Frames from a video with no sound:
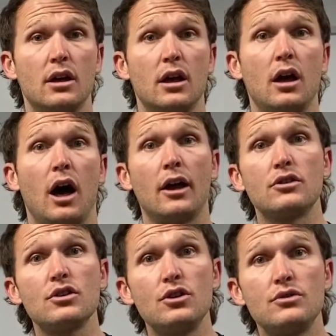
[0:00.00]
I
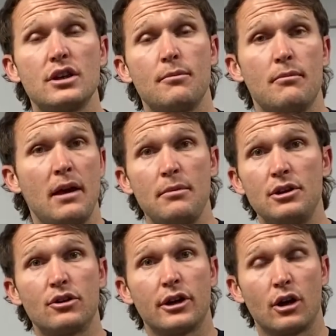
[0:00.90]
also use it maybe
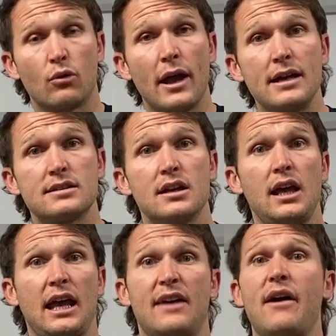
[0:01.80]
during a race
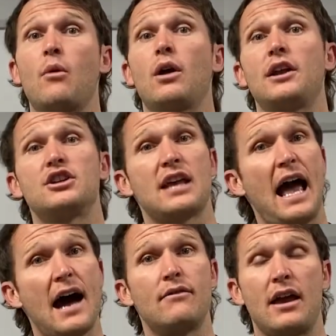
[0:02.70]
if I want to just
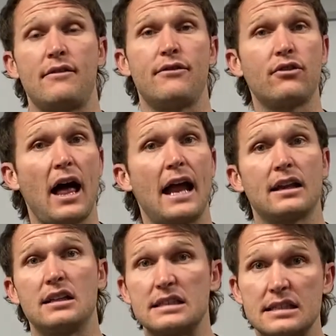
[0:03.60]
have a flat,
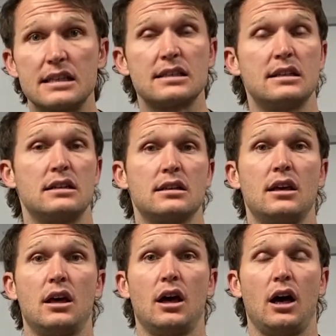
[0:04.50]
consistent
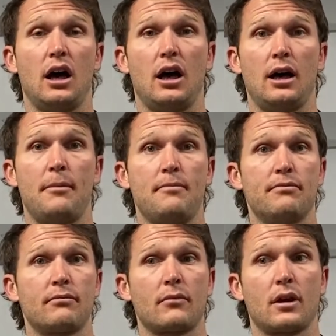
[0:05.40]

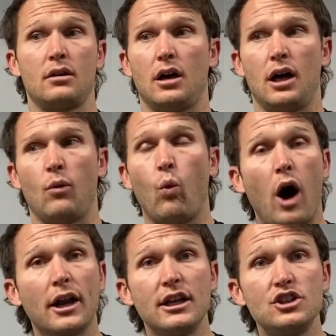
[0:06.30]

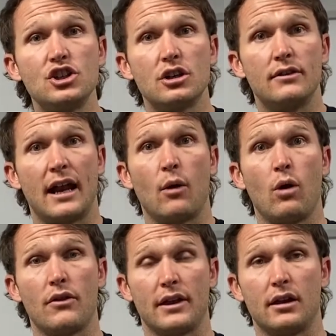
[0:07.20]
wattage that I
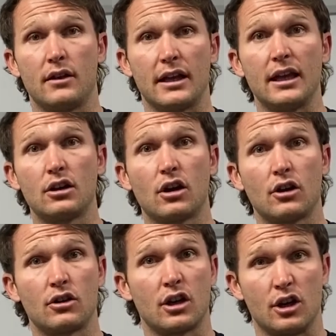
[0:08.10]
want the
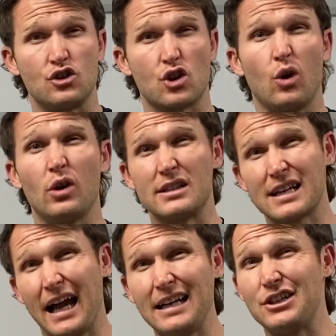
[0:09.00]
kickr to control. It's
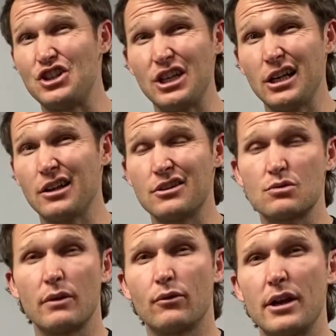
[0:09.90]
kind of cheating in the
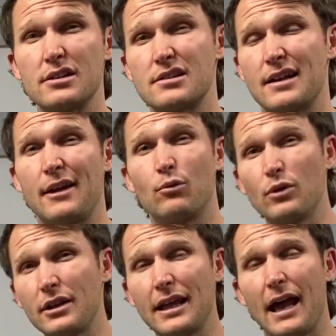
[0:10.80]
Zwift races, and I
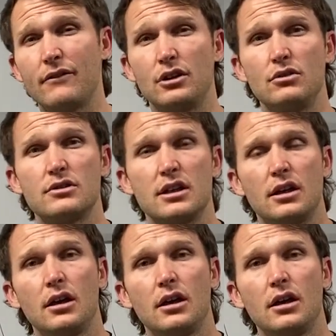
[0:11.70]
really haven't used it